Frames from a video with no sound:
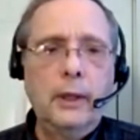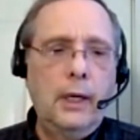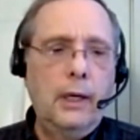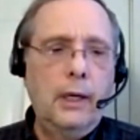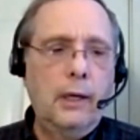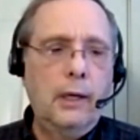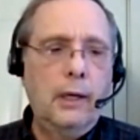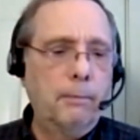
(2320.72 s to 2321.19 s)

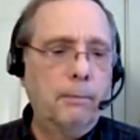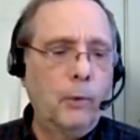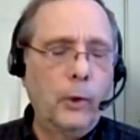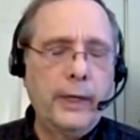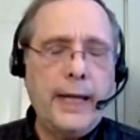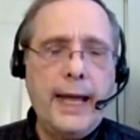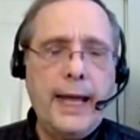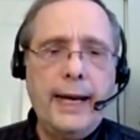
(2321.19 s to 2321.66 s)
Uh,
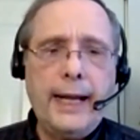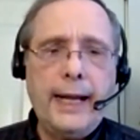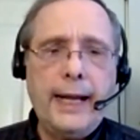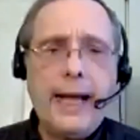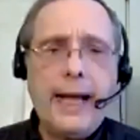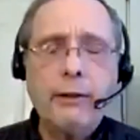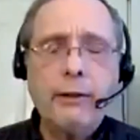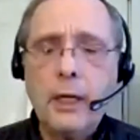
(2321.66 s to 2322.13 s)
organic
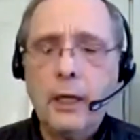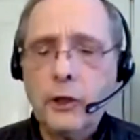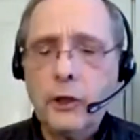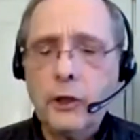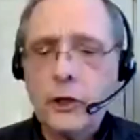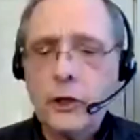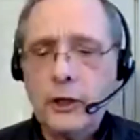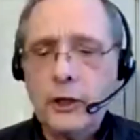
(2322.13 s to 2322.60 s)

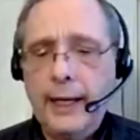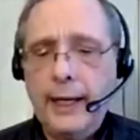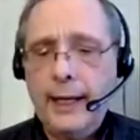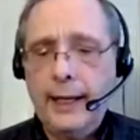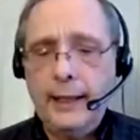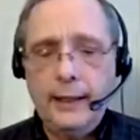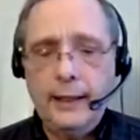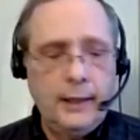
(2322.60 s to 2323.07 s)
agriculture
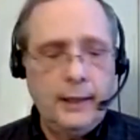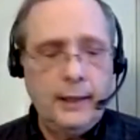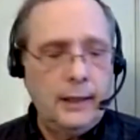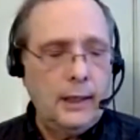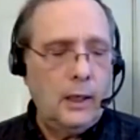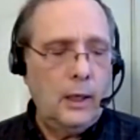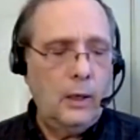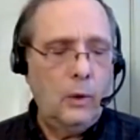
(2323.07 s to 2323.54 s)
and
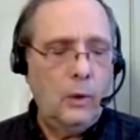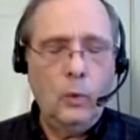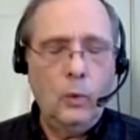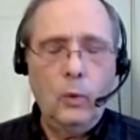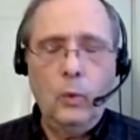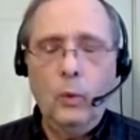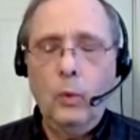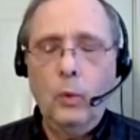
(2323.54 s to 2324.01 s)
uh,
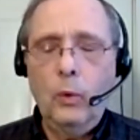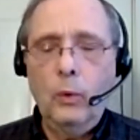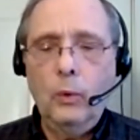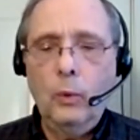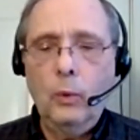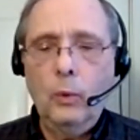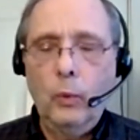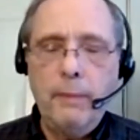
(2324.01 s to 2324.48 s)

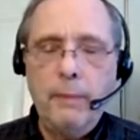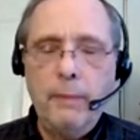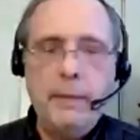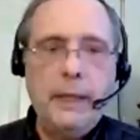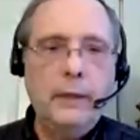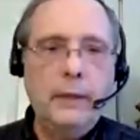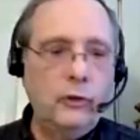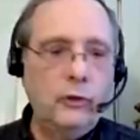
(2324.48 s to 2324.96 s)

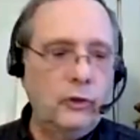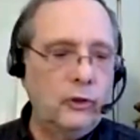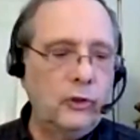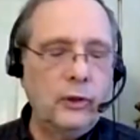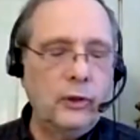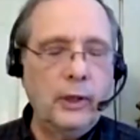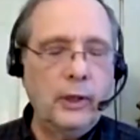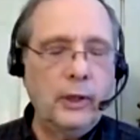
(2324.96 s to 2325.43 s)

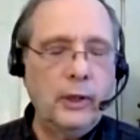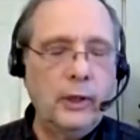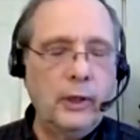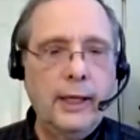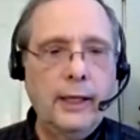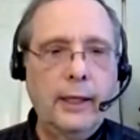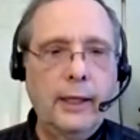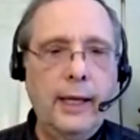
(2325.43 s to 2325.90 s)
women's
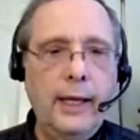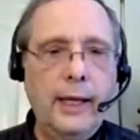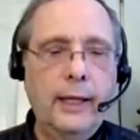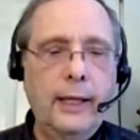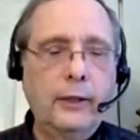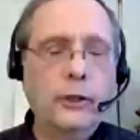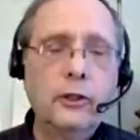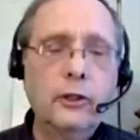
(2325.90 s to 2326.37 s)
and,
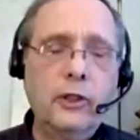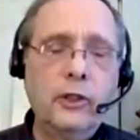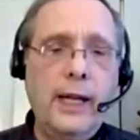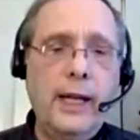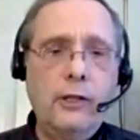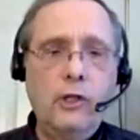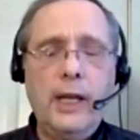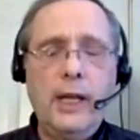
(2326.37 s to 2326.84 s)
and girls'
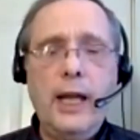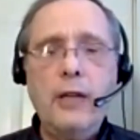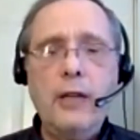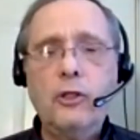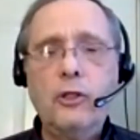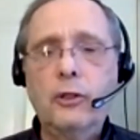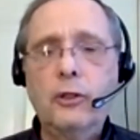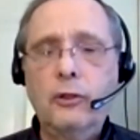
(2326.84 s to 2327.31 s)

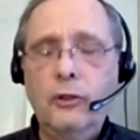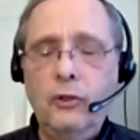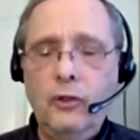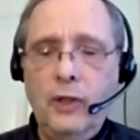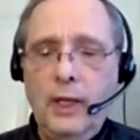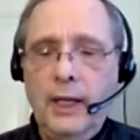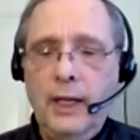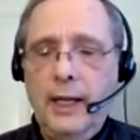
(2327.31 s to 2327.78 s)

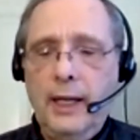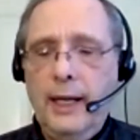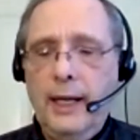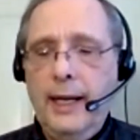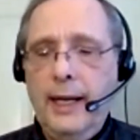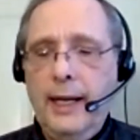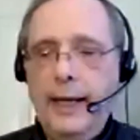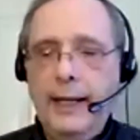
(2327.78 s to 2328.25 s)
educations
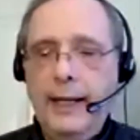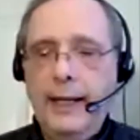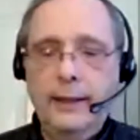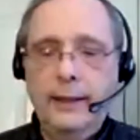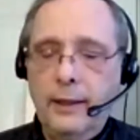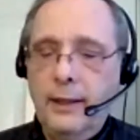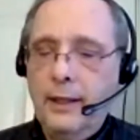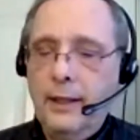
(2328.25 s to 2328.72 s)

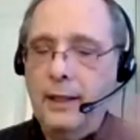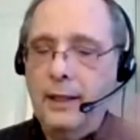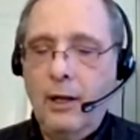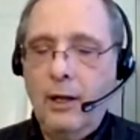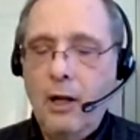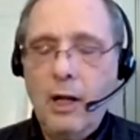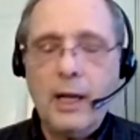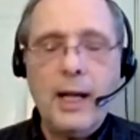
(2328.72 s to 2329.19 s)
and
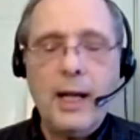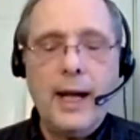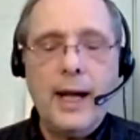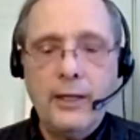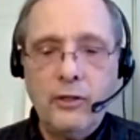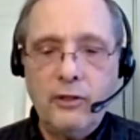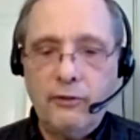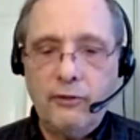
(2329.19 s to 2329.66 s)
all
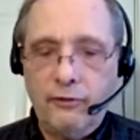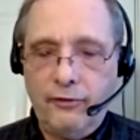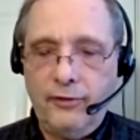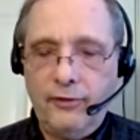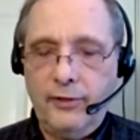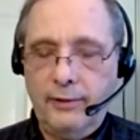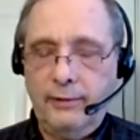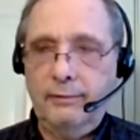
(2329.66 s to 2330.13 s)
kinds of
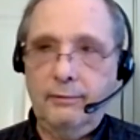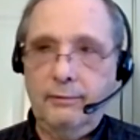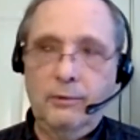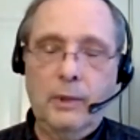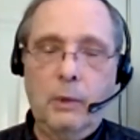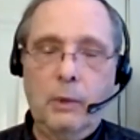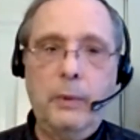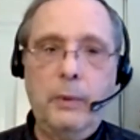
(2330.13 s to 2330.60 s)

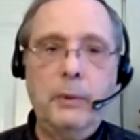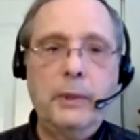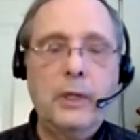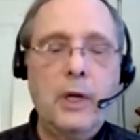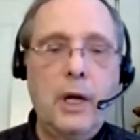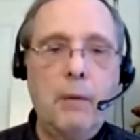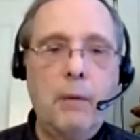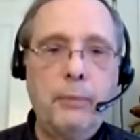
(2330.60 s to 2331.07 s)
what we would
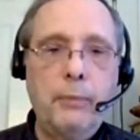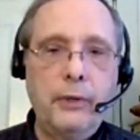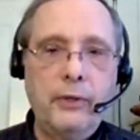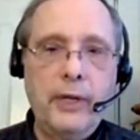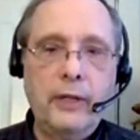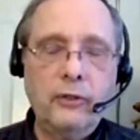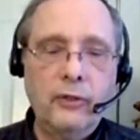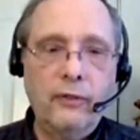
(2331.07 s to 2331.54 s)
call
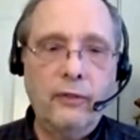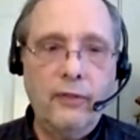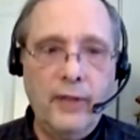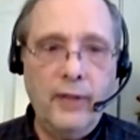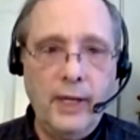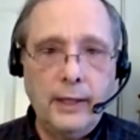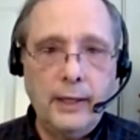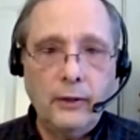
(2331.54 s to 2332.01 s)
progressive
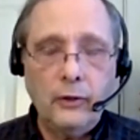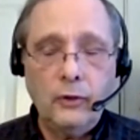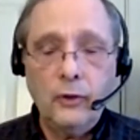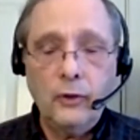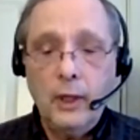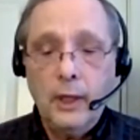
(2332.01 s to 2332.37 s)
things.